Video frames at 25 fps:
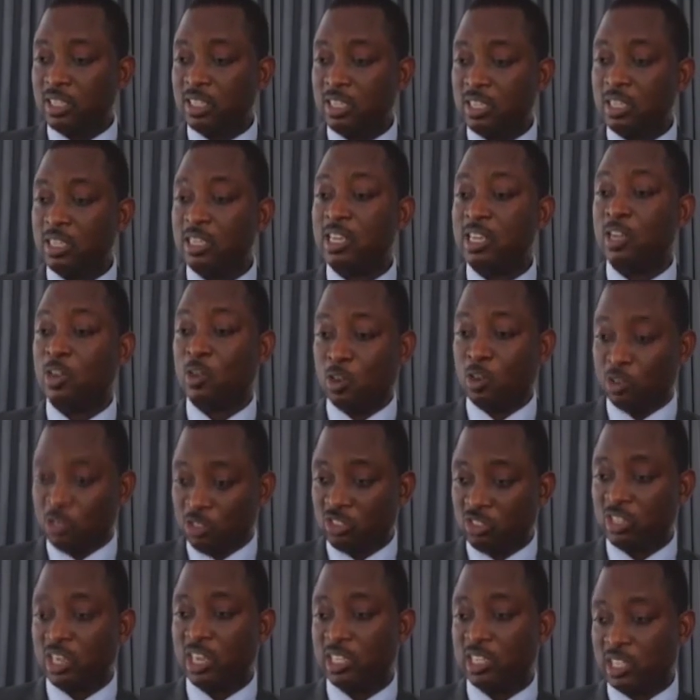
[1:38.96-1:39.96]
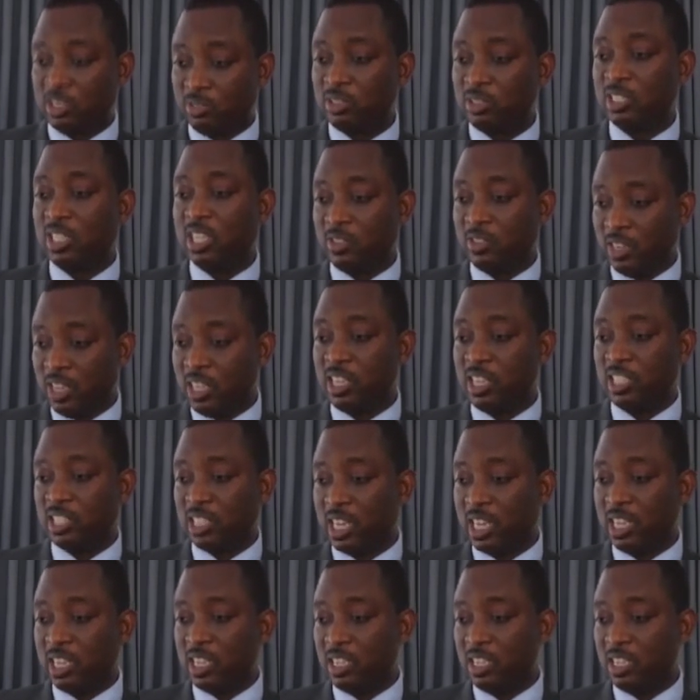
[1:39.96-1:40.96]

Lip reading: the contract they've signed with NHIA.